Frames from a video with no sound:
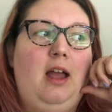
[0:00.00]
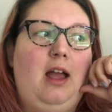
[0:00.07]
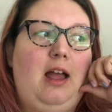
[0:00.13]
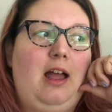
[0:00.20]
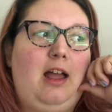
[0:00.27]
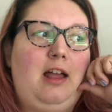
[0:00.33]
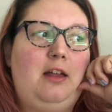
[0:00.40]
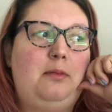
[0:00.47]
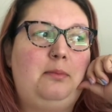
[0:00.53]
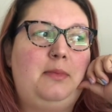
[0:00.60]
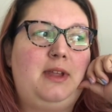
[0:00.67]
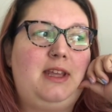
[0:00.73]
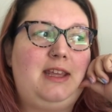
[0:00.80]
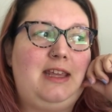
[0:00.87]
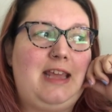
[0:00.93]

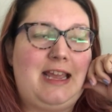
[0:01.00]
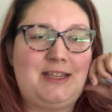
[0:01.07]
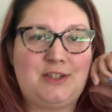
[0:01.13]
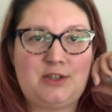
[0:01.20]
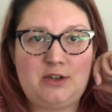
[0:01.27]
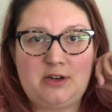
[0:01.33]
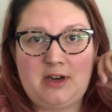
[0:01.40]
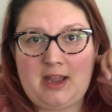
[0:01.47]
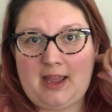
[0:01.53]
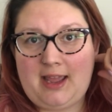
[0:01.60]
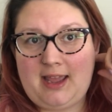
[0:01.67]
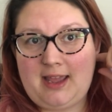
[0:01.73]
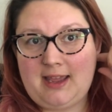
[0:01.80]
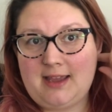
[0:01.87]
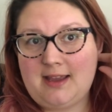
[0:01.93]
Um,
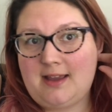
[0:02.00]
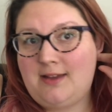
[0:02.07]
yesterday,